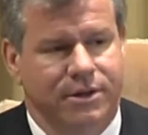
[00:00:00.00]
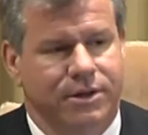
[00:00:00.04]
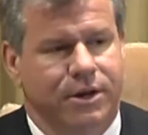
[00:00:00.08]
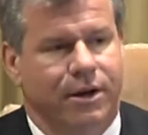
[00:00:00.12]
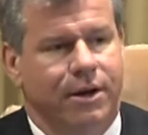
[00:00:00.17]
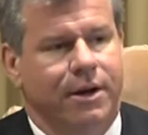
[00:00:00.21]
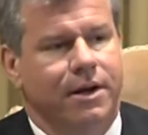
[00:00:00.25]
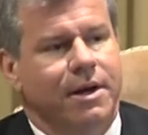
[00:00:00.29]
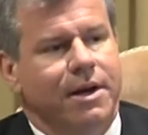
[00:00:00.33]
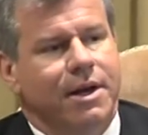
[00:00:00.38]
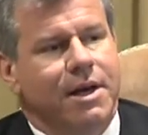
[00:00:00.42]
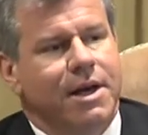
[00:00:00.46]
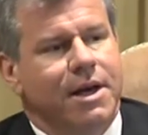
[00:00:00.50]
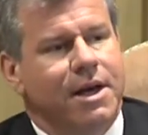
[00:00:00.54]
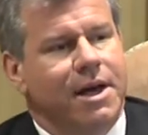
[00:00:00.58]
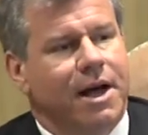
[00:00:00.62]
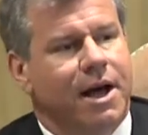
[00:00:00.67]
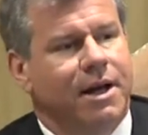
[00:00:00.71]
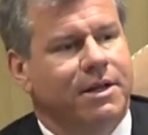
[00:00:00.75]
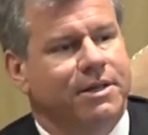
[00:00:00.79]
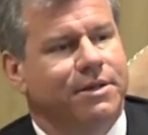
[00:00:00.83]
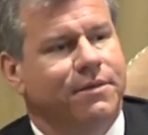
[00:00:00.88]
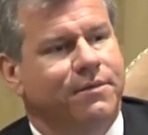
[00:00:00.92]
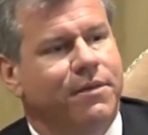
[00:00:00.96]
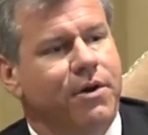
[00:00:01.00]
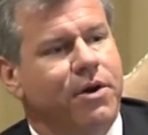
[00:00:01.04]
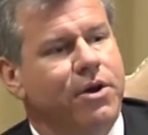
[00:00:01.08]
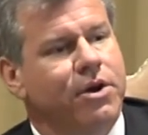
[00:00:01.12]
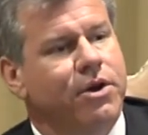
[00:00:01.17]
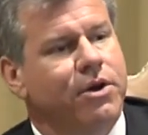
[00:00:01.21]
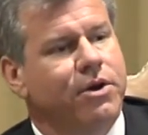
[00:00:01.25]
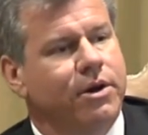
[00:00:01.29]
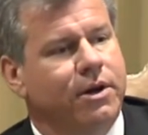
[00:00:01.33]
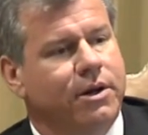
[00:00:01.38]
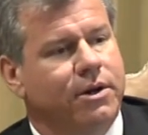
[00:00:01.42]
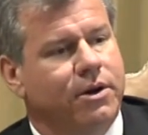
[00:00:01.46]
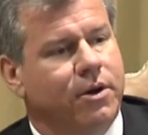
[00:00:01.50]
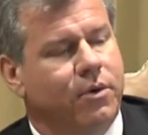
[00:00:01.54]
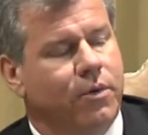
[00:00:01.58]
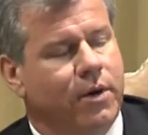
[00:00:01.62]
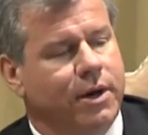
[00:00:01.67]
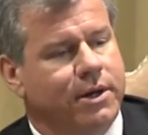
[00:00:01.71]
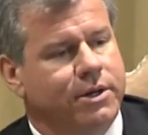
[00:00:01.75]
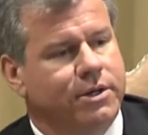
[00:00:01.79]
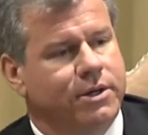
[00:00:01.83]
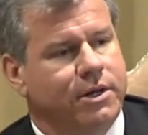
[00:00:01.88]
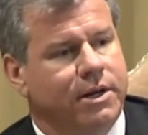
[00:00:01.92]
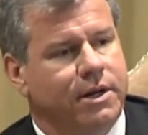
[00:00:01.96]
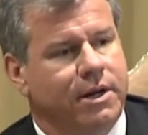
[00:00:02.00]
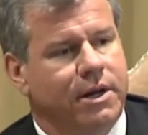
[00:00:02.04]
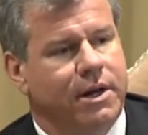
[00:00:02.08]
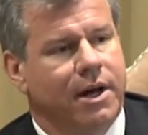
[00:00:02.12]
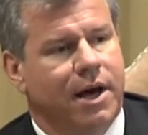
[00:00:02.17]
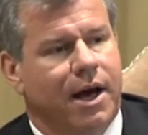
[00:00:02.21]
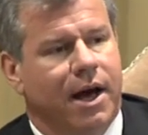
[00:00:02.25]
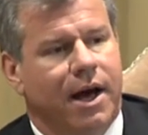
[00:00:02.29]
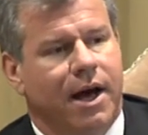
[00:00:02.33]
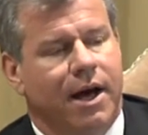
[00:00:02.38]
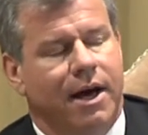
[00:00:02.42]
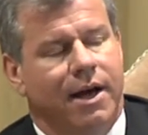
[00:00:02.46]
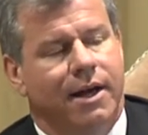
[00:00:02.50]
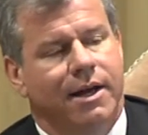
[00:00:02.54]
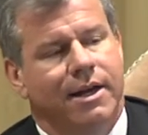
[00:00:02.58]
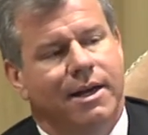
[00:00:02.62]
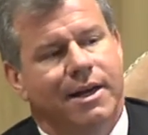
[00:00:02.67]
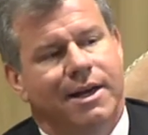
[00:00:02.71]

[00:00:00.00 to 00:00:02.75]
Sorry. Uh, it's a very good question. Uh,